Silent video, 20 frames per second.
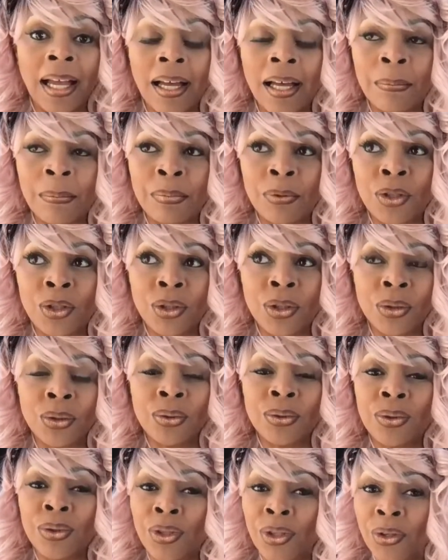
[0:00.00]
up to
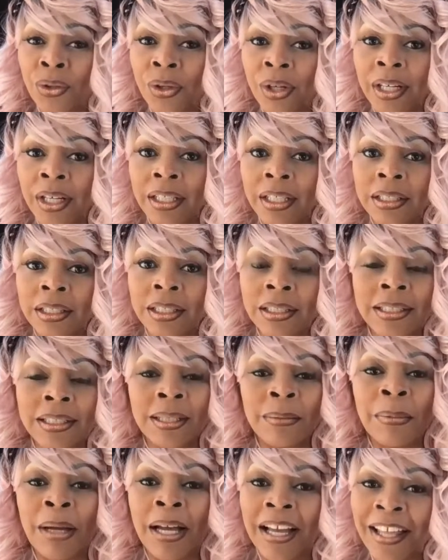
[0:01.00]
New York to see
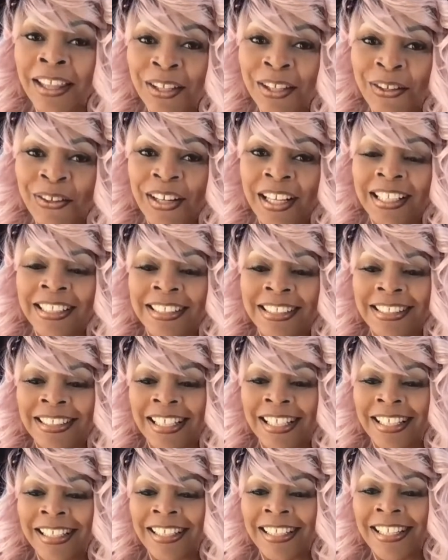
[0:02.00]
my other
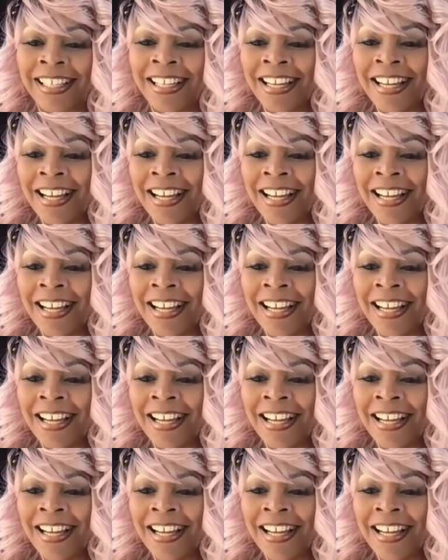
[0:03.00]
grandson.